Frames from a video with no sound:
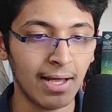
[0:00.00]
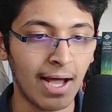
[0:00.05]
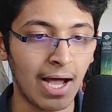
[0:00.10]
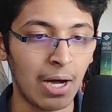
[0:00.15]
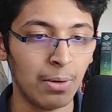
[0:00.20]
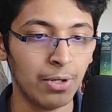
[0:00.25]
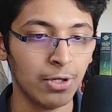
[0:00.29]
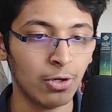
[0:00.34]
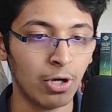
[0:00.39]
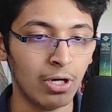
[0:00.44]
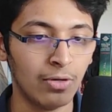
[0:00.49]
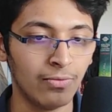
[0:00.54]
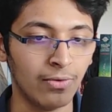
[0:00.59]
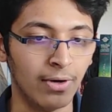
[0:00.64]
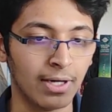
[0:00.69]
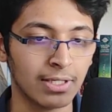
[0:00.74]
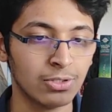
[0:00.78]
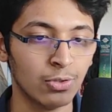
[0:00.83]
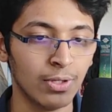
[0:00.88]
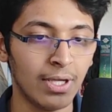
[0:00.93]
how it all
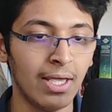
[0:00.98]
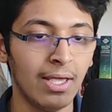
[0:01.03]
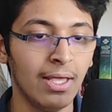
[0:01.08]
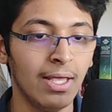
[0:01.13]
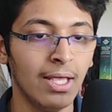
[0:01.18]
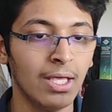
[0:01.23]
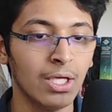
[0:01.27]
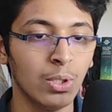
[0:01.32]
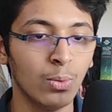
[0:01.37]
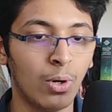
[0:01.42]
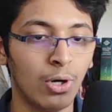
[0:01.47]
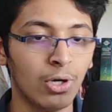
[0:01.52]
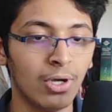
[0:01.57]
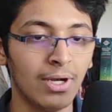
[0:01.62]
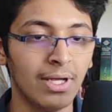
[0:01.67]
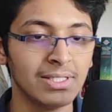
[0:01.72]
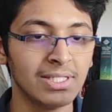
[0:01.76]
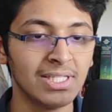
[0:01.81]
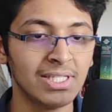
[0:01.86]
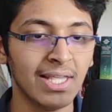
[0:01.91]
works. Okay, you want
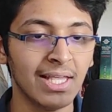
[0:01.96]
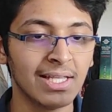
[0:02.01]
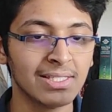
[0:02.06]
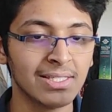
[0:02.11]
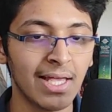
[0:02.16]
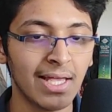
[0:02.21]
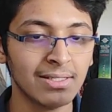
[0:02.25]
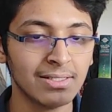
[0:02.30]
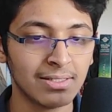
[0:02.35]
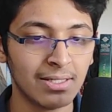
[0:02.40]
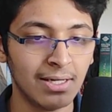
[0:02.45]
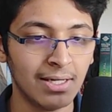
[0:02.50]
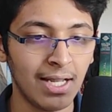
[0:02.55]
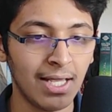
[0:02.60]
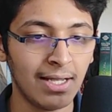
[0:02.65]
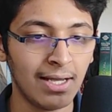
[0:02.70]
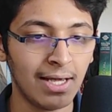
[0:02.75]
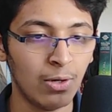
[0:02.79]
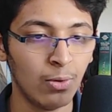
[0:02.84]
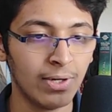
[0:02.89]
to learn CSS,
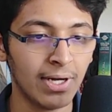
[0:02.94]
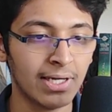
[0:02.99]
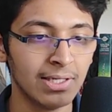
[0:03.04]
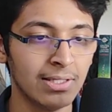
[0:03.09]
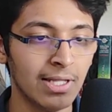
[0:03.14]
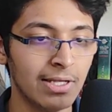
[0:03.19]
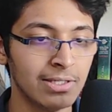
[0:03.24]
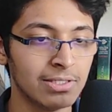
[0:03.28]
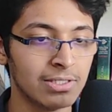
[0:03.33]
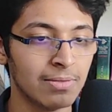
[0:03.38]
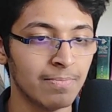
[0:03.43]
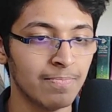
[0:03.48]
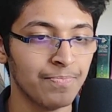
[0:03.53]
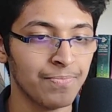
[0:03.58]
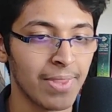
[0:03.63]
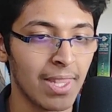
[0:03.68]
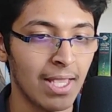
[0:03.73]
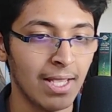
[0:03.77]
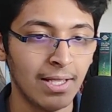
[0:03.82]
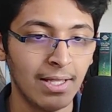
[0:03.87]
take a look at this.
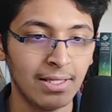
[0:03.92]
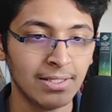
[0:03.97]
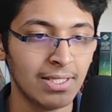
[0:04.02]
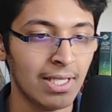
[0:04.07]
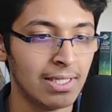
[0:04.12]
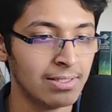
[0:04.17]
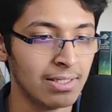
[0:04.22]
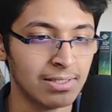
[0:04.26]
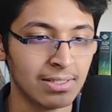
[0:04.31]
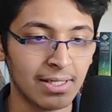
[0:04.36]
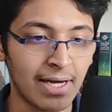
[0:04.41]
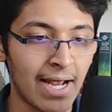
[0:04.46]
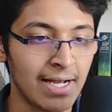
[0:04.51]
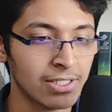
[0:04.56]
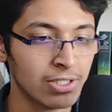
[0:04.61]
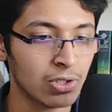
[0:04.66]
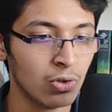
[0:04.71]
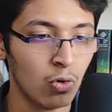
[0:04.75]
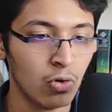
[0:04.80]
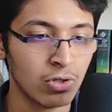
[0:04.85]
CSS
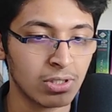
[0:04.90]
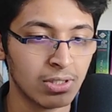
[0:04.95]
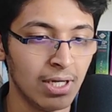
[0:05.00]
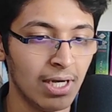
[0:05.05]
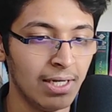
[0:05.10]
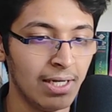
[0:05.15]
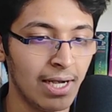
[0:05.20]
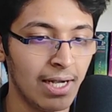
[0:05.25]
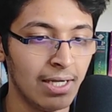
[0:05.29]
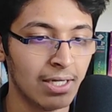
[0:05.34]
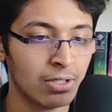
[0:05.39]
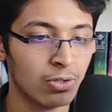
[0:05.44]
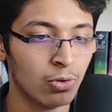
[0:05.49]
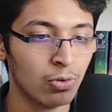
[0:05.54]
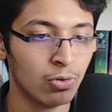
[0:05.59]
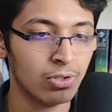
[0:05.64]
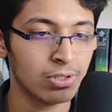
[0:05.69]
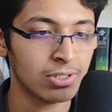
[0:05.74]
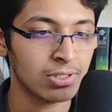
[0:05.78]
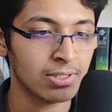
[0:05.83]
crash course, detailed
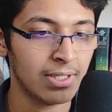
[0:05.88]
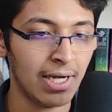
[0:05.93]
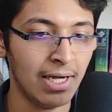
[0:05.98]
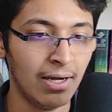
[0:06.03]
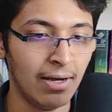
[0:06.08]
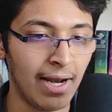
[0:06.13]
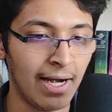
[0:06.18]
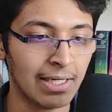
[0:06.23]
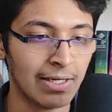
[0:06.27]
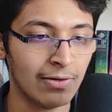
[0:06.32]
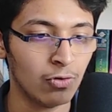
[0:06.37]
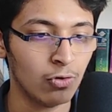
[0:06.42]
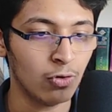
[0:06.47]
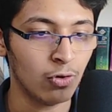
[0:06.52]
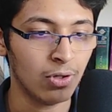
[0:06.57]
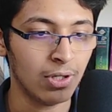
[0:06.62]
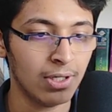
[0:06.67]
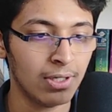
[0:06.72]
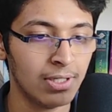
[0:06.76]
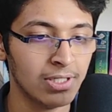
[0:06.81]
course, interactive
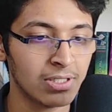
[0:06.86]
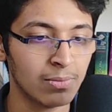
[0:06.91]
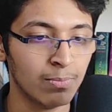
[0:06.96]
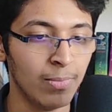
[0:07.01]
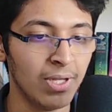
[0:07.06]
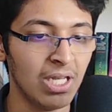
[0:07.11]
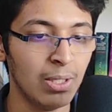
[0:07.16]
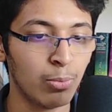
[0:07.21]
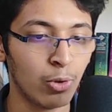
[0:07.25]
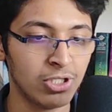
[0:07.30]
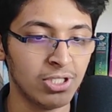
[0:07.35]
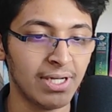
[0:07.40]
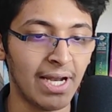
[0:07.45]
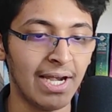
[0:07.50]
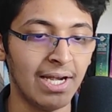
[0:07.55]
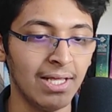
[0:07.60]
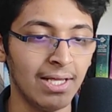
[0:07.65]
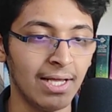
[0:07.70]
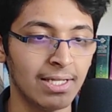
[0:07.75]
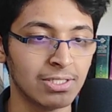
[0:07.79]
tutorials, mini project
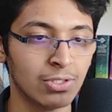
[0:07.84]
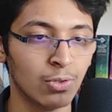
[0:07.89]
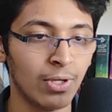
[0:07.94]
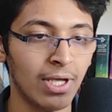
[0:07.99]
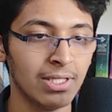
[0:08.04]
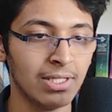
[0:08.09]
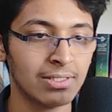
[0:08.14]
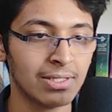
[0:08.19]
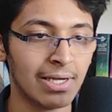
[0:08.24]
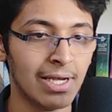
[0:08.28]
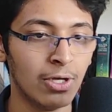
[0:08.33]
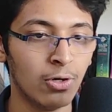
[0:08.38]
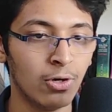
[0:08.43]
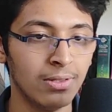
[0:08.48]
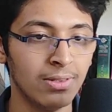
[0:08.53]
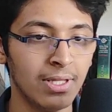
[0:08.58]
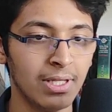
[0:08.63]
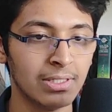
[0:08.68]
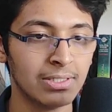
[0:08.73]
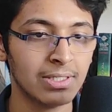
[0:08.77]
ideas. Okay, just click
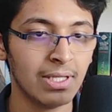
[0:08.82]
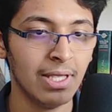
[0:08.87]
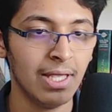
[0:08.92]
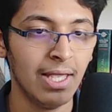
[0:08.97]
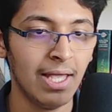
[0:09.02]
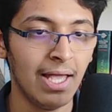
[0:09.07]
on this